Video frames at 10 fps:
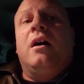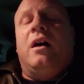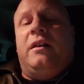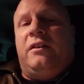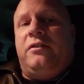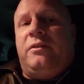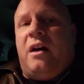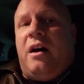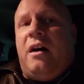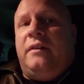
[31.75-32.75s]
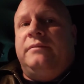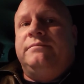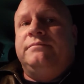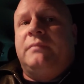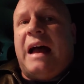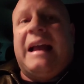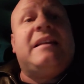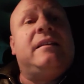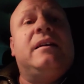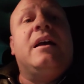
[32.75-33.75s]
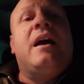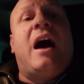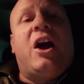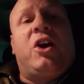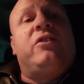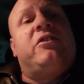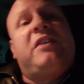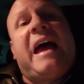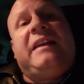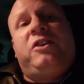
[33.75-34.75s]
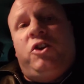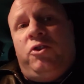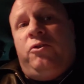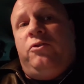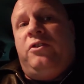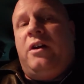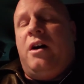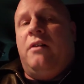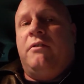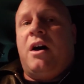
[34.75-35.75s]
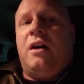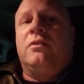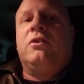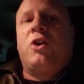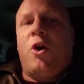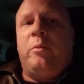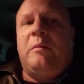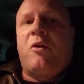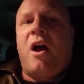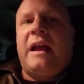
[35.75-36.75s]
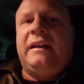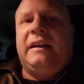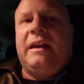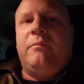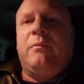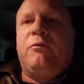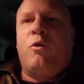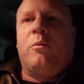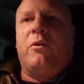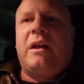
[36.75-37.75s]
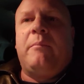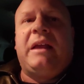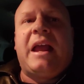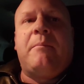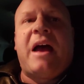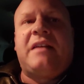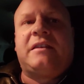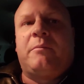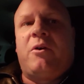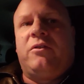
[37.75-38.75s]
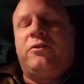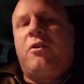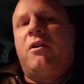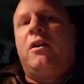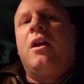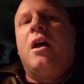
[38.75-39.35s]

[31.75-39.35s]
Uh, this uh, I got. I heard the sad news of uh, Kobe Bryant, M former NBA basketball star,